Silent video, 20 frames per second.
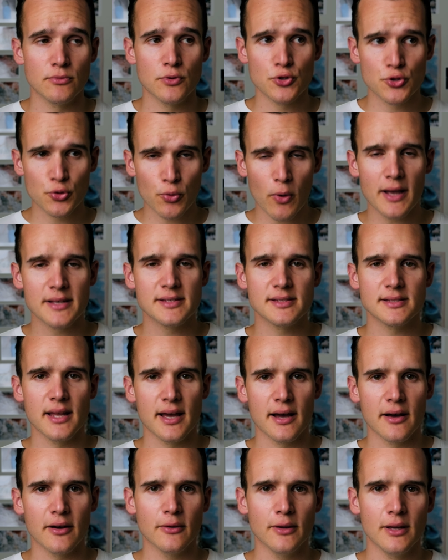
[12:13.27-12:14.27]
twice
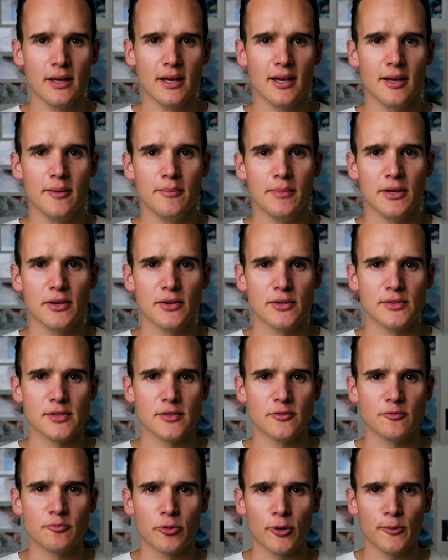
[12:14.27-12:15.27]
now because
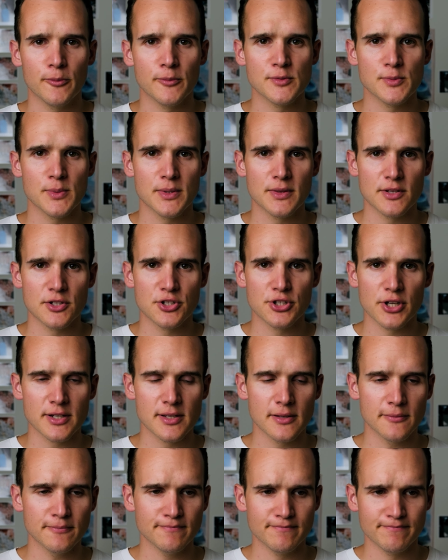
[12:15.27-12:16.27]
of problems with the shutter